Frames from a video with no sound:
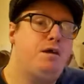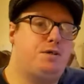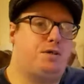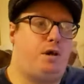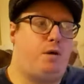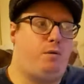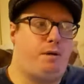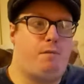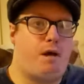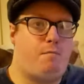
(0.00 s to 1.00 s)
So
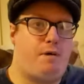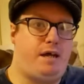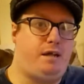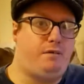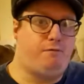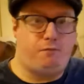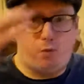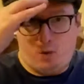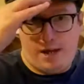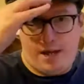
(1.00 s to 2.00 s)
there might be the
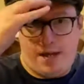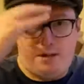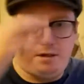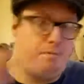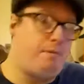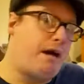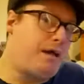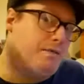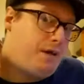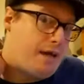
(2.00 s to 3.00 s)
forehead, the
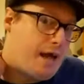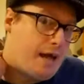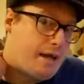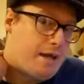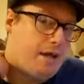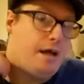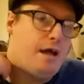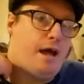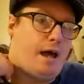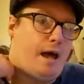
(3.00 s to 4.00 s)
back of your neck.
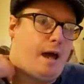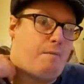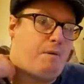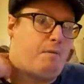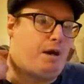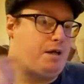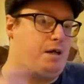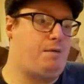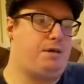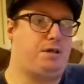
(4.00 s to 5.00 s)
You might
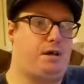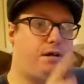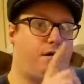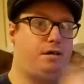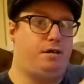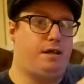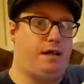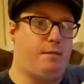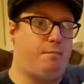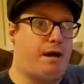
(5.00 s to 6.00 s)
do it on
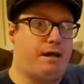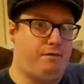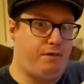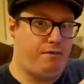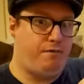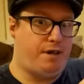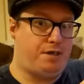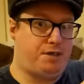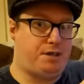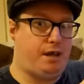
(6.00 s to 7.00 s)
the back of your
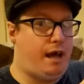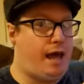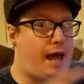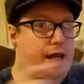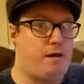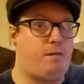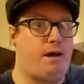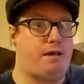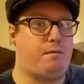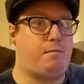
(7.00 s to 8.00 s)
wrist,
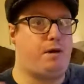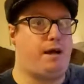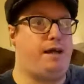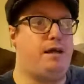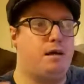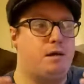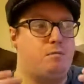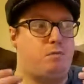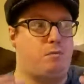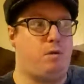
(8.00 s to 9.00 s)
anywhere that might
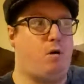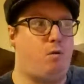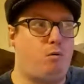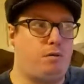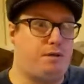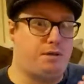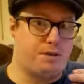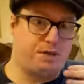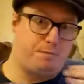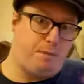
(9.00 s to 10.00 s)
promote the
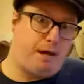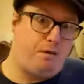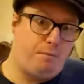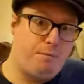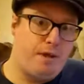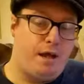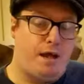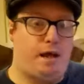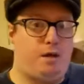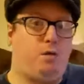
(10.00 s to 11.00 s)
smell.
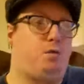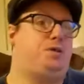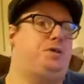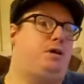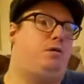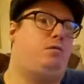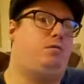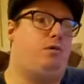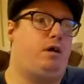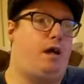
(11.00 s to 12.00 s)
And also,
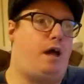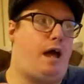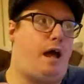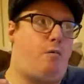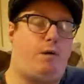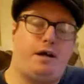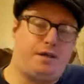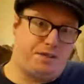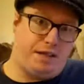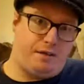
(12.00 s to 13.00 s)
when I
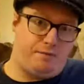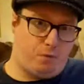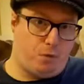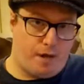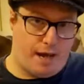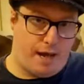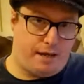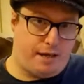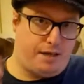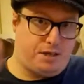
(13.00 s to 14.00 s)
said the
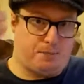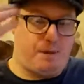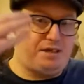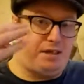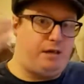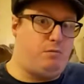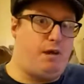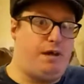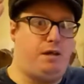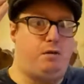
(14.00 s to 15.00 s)
forehead, it's basically
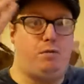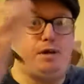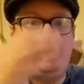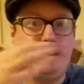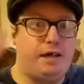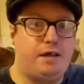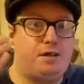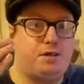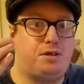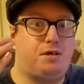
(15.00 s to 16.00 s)
where you do all your thinking
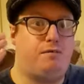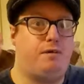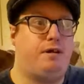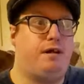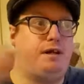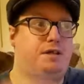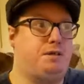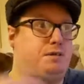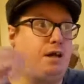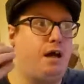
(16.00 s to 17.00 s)
and stuff, and
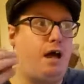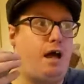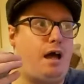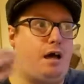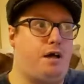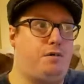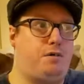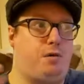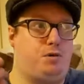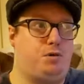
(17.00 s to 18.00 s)
it's
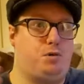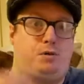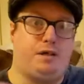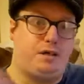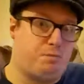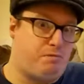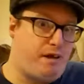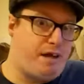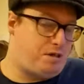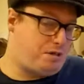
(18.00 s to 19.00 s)
controls all the
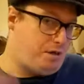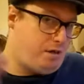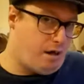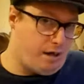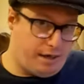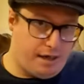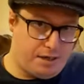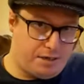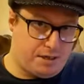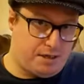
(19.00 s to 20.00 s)
inspiration and
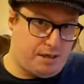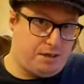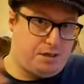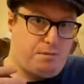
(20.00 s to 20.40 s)
ideas and things.